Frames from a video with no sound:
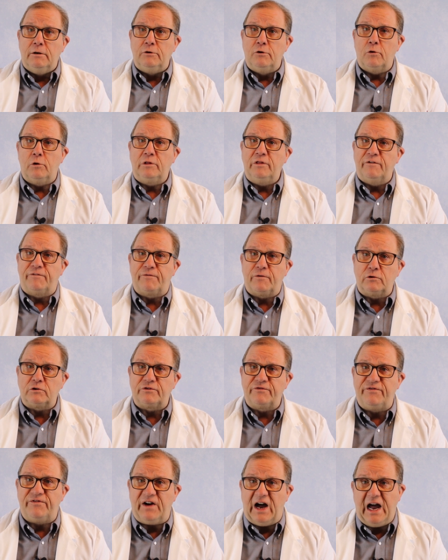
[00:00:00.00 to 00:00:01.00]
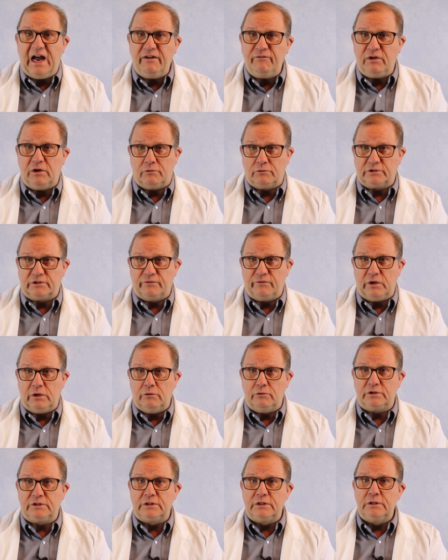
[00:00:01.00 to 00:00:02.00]
During the first five years of
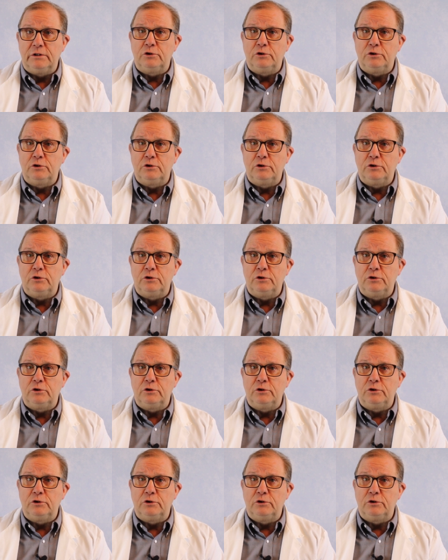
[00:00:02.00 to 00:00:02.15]
use,